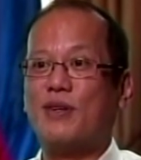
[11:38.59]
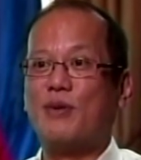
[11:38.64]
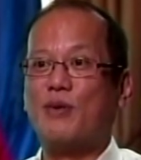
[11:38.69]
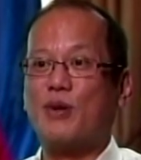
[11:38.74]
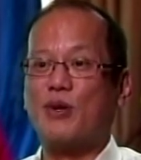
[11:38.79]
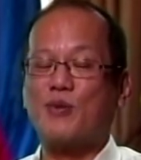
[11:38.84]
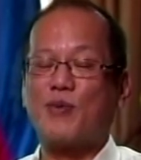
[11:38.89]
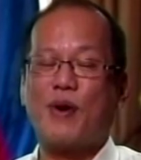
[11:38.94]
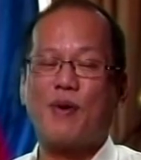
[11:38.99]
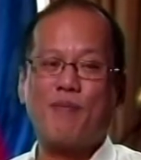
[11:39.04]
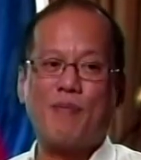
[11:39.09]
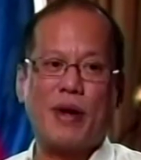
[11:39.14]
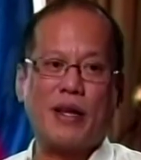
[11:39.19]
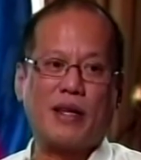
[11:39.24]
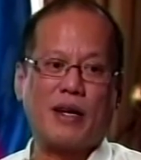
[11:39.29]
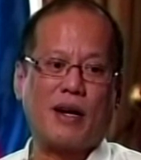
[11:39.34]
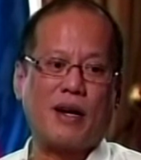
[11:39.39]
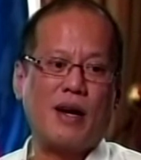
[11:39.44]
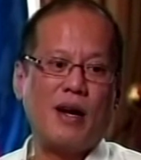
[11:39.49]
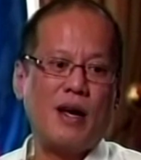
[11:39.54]
because we have
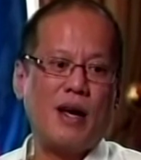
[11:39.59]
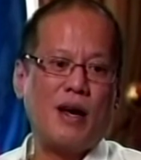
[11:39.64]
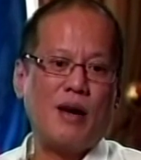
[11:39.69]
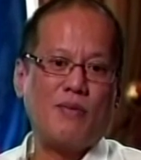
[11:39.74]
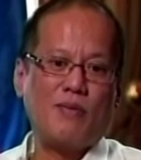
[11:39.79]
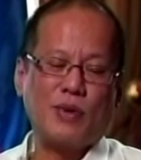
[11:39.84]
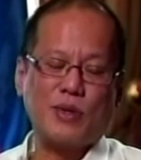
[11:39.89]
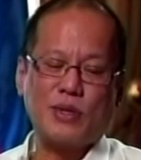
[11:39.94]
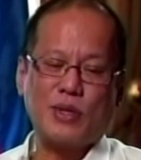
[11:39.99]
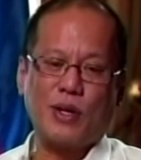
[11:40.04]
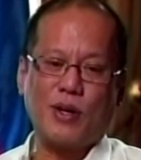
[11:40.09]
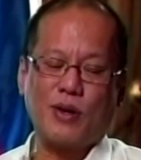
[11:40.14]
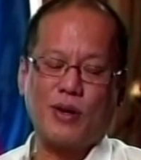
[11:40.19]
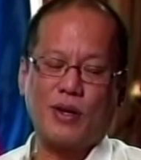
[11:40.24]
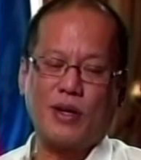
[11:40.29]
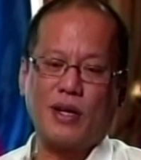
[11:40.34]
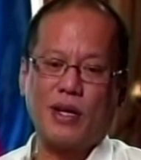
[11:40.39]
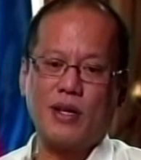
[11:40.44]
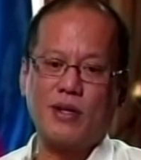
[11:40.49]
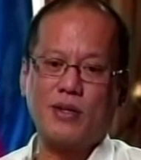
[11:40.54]
met our food
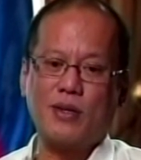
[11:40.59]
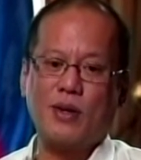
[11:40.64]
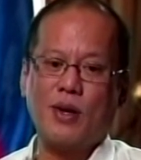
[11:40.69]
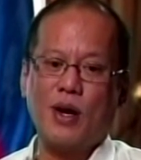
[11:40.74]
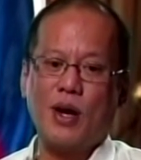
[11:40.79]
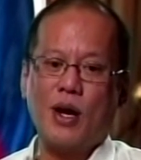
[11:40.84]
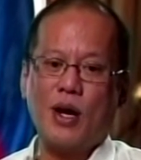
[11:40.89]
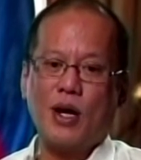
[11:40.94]
security issue.